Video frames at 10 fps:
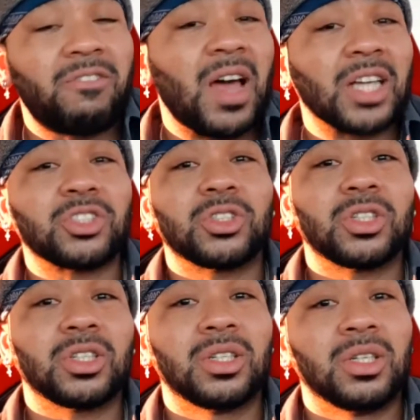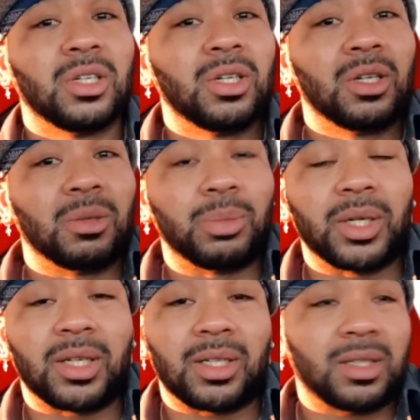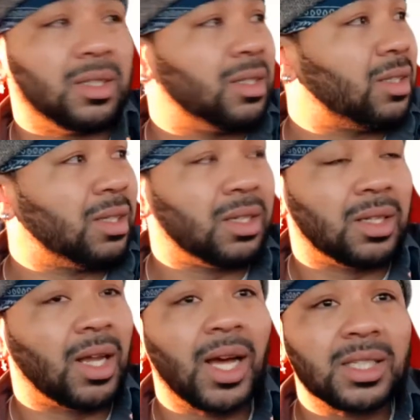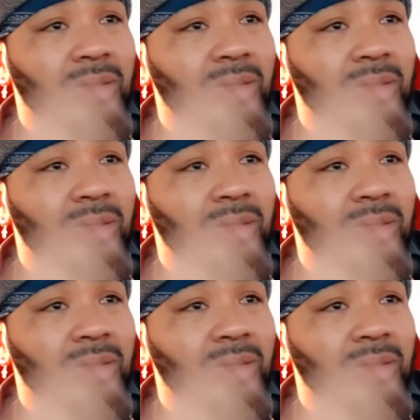faster, but not